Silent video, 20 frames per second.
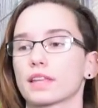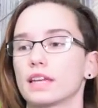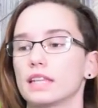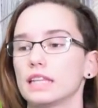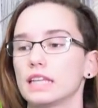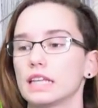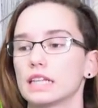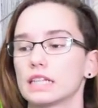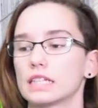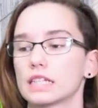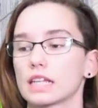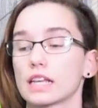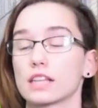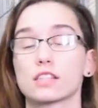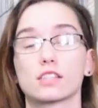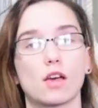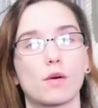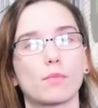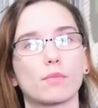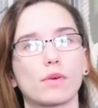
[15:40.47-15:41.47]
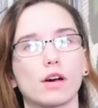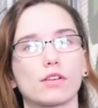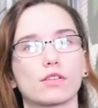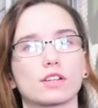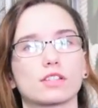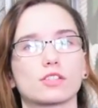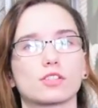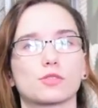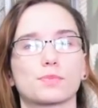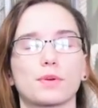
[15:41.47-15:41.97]
needed to get something out
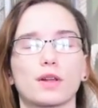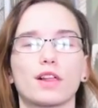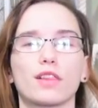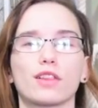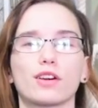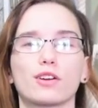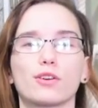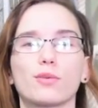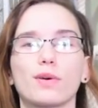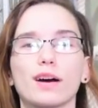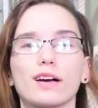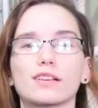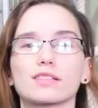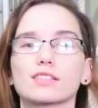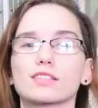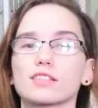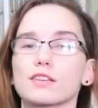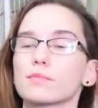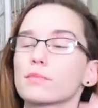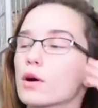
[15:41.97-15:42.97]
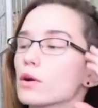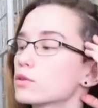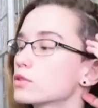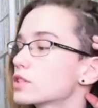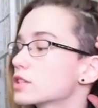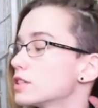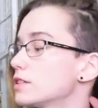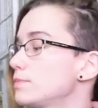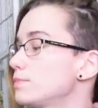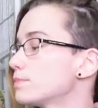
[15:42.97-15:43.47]
because it's been a little while since I've
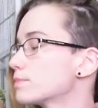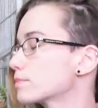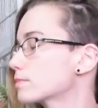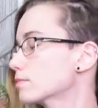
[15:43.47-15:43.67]
posted.